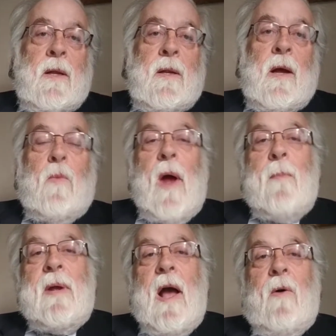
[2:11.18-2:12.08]
Now,
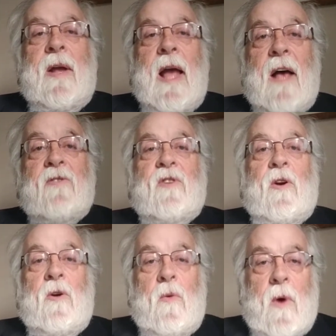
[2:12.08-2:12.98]
Rabbi
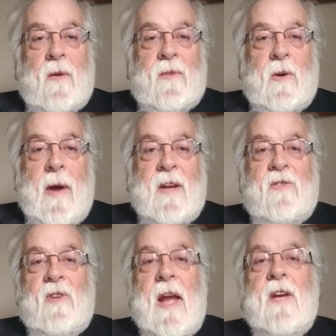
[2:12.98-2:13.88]
Eliezer, one of the great
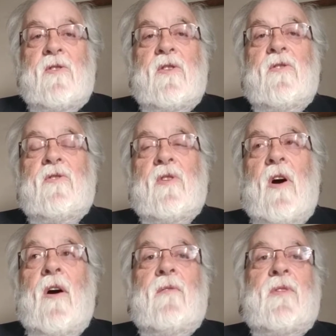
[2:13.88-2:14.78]
sages
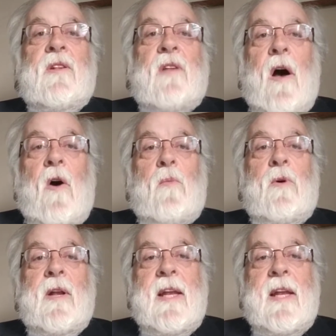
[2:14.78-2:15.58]
of the Talmud,